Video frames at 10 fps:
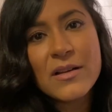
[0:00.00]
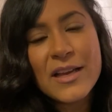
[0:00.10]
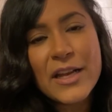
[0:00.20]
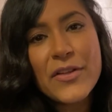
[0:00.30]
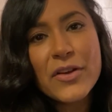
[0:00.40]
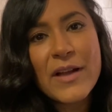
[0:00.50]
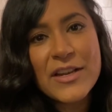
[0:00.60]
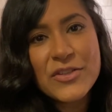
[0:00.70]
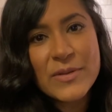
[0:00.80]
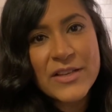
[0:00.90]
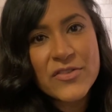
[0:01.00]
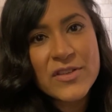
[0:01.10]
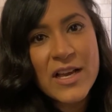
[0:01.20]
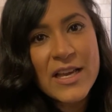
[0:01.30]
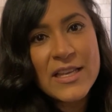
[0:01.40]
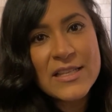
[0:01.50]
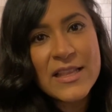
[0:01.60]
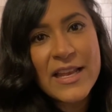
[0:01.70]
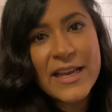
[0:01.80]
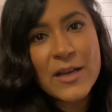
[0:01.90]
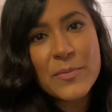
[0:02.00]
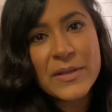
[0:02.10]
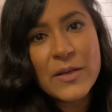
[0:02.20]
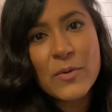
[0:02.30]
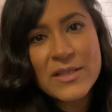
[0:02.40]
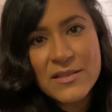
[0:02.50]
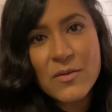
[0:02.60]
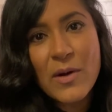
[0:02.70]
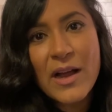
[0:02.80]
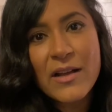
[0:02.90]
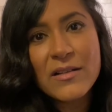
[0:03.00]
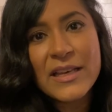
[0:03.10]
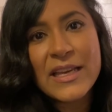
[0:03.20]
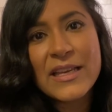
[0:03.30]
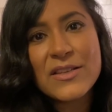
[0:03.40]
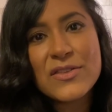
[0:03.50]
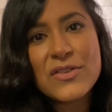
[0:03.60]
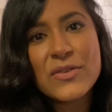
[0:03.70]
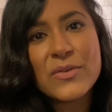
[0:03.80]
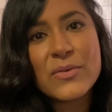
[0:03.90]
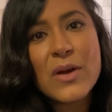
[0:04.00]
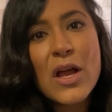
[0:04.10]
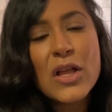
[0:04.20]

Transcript: Another gratitude exercise that I complete once in a while is to